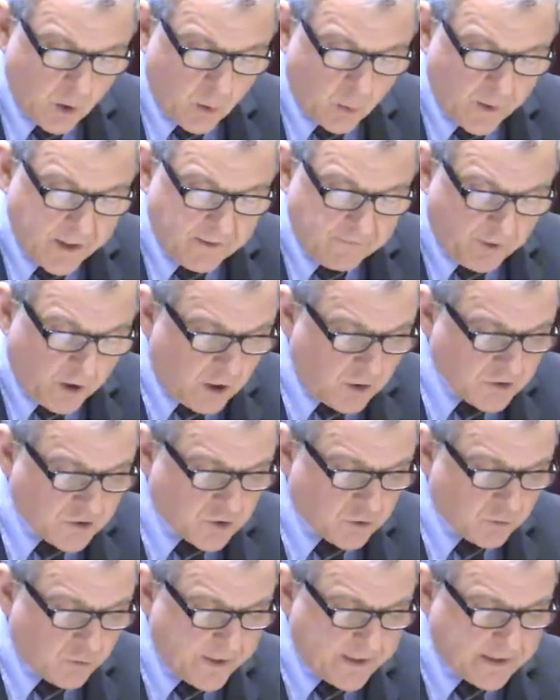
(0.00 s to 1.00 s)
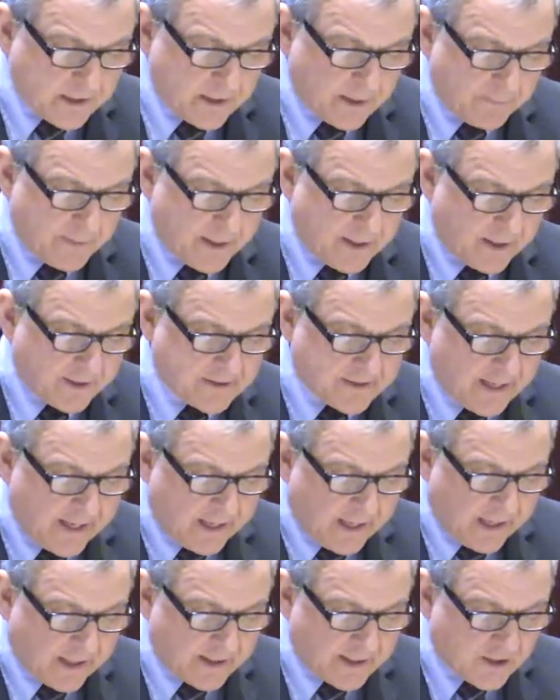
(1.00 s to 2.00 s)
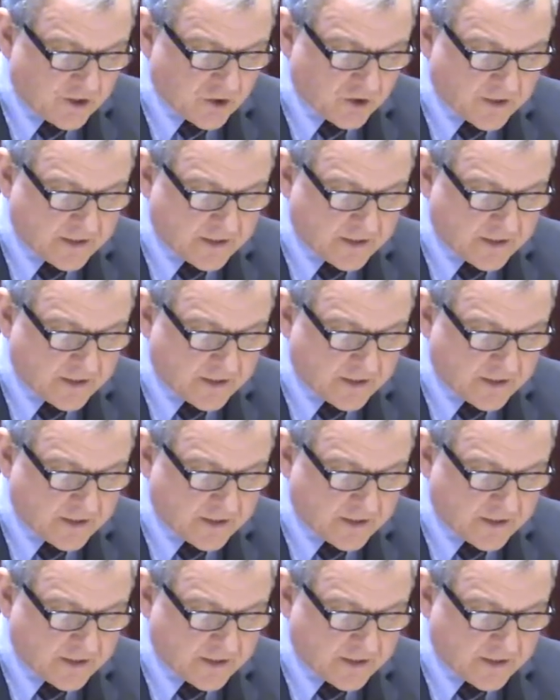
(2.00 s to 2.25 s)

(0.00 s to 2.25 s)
We have also recently begun taking initial